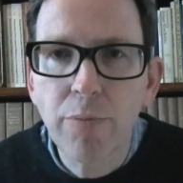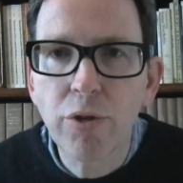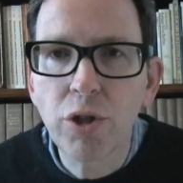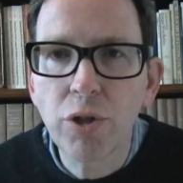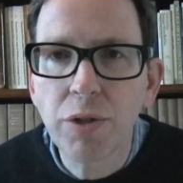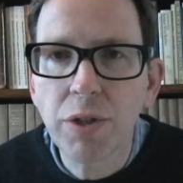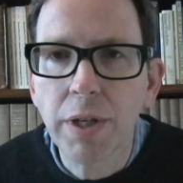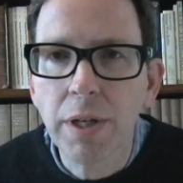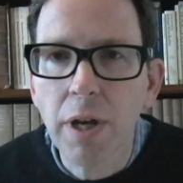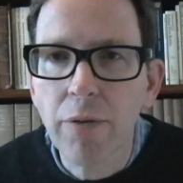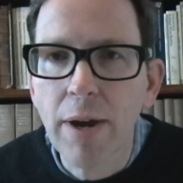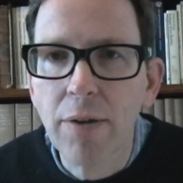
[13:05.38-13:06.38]
producing
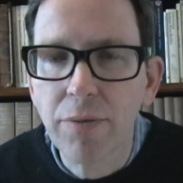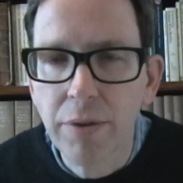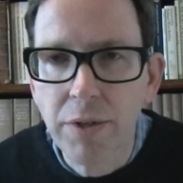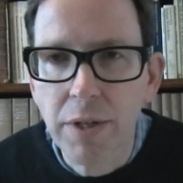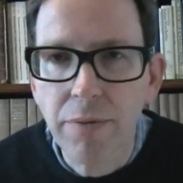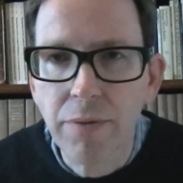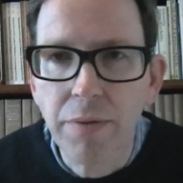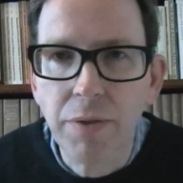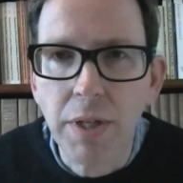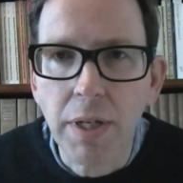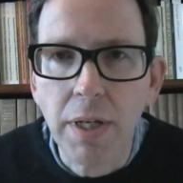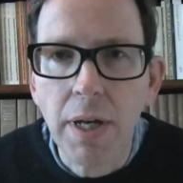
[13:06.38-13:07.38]
around
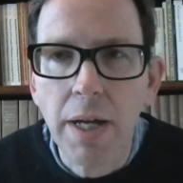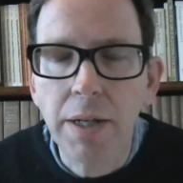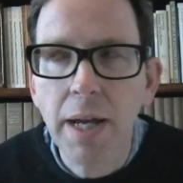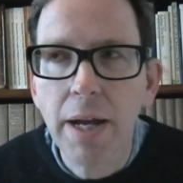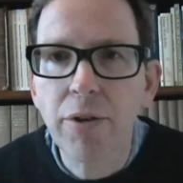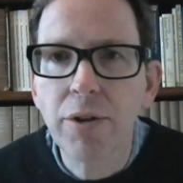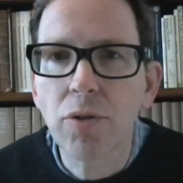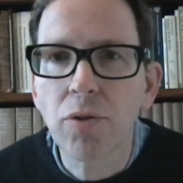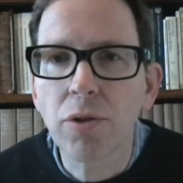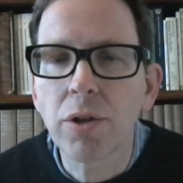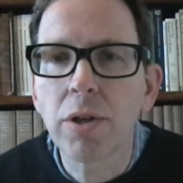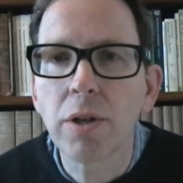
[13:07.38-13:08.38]
1550 and carried
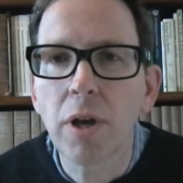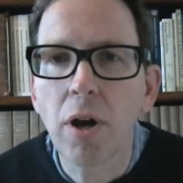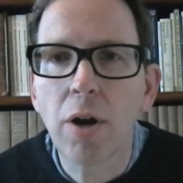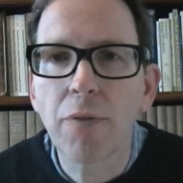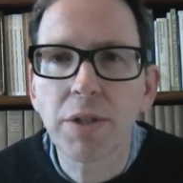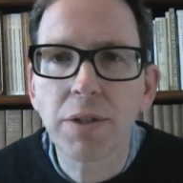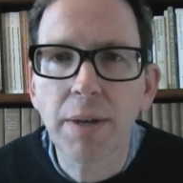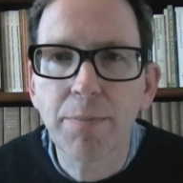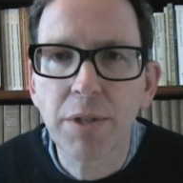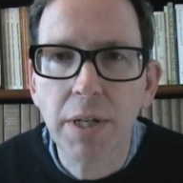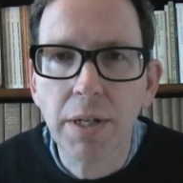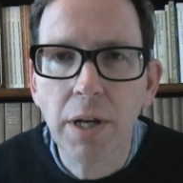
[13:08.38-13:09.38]
on after
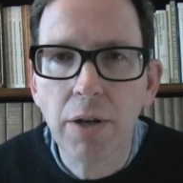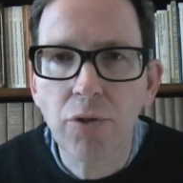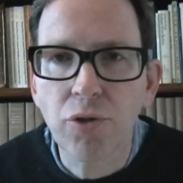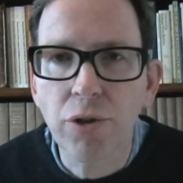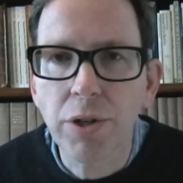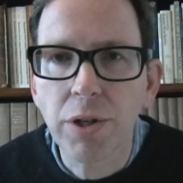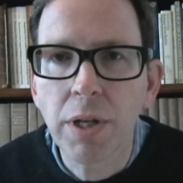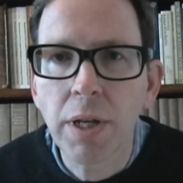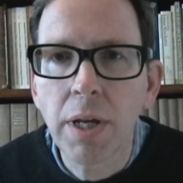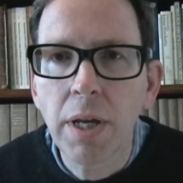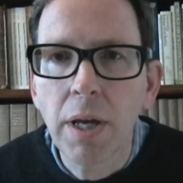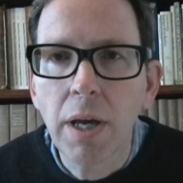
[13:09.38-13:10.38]
1700.
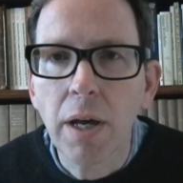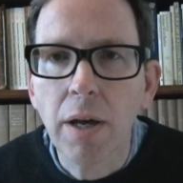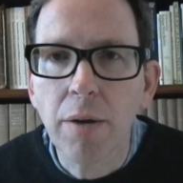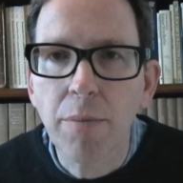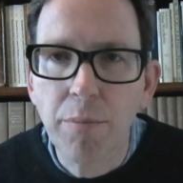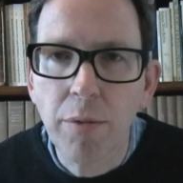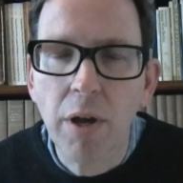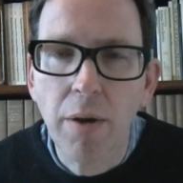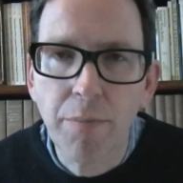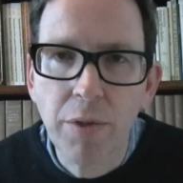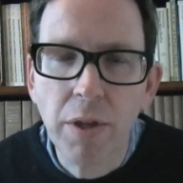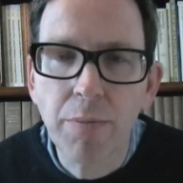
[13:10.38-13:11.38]

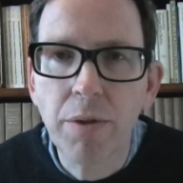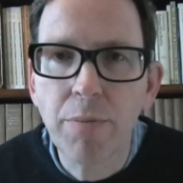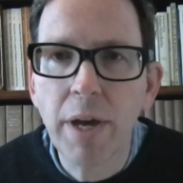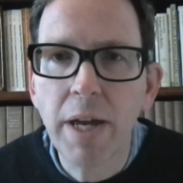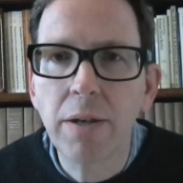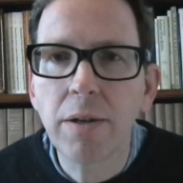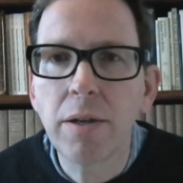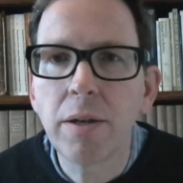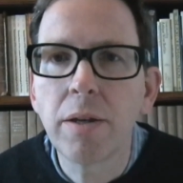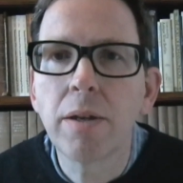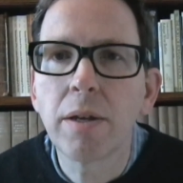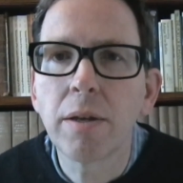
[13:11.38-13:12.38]
The main
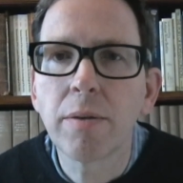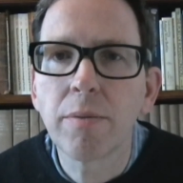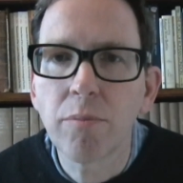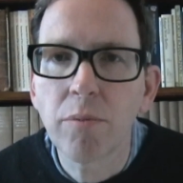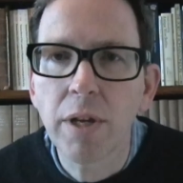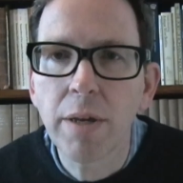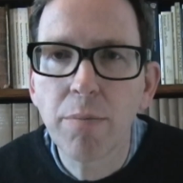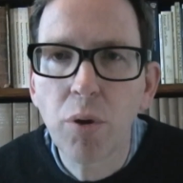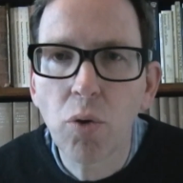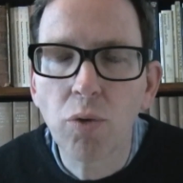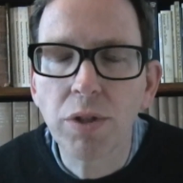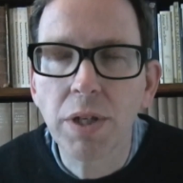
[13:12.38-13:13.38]

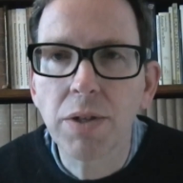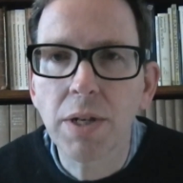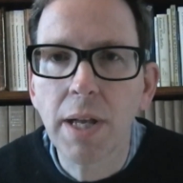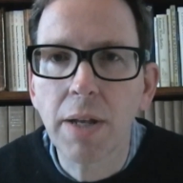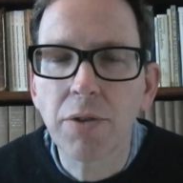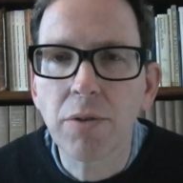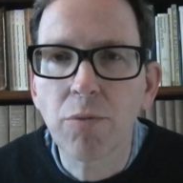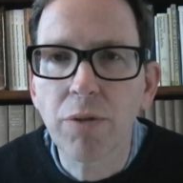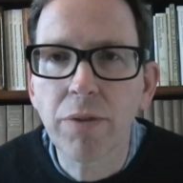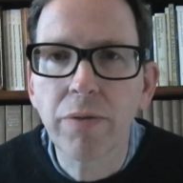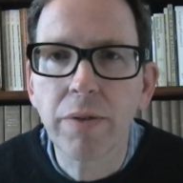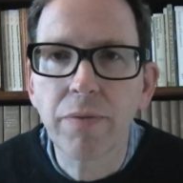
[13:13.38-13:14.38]
imports into London were
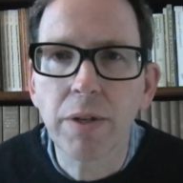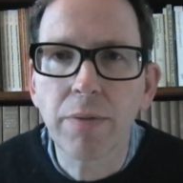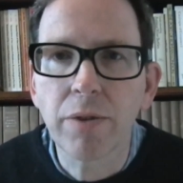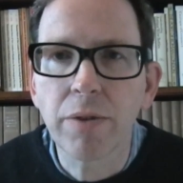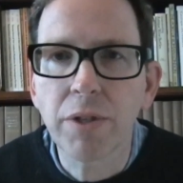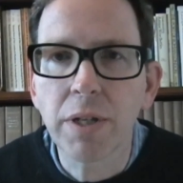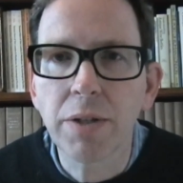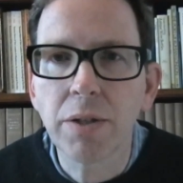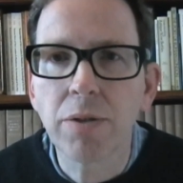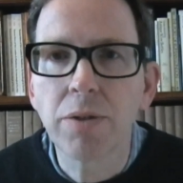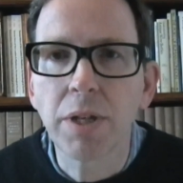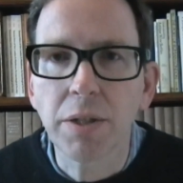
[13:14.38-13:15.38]
for 1550 to
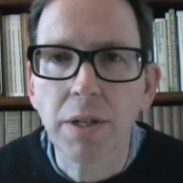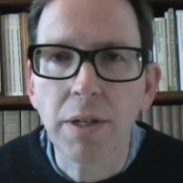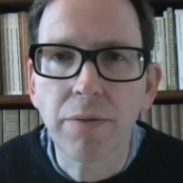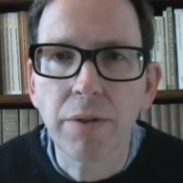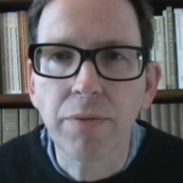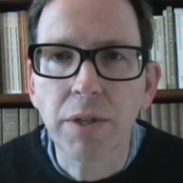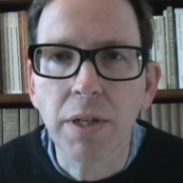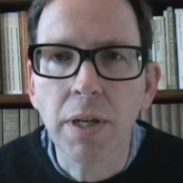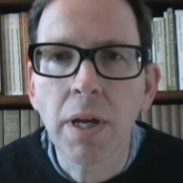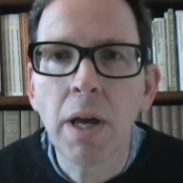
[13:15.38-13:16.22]
1650.